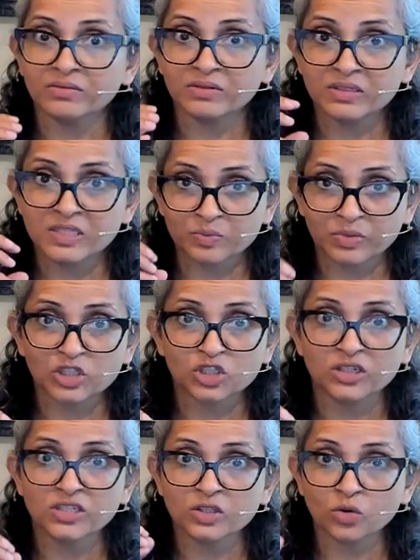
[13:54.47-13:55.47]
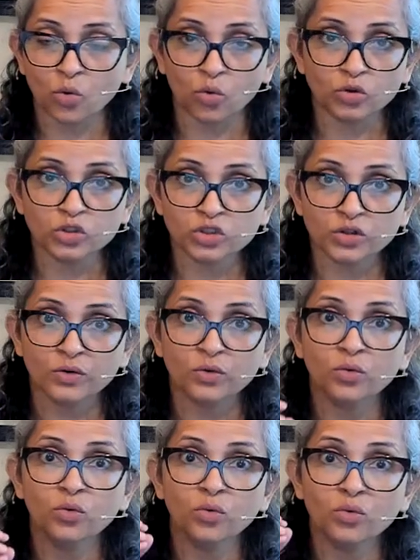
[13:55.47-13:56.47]
specialist coach
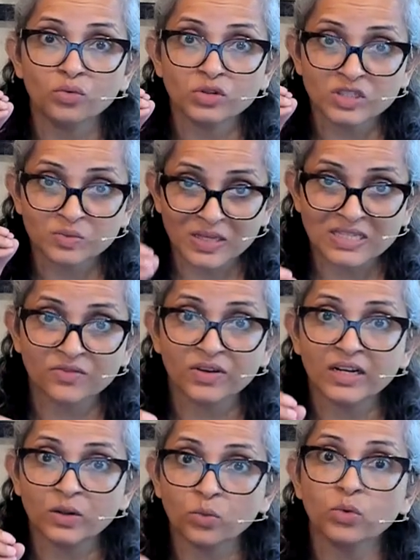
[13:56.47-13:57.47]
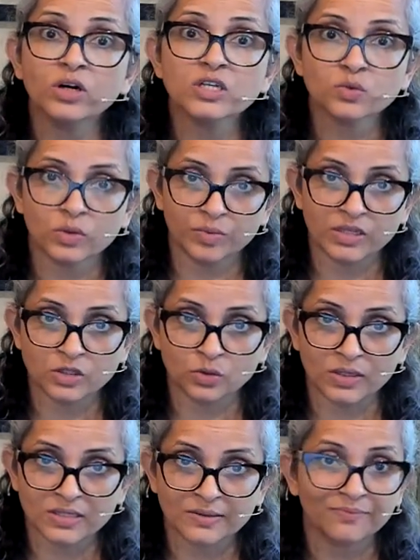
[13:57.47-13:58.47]
who specifically works with
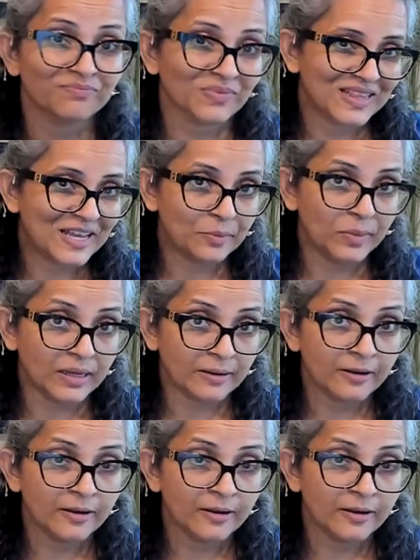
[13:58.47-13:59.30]
PCOS, like me.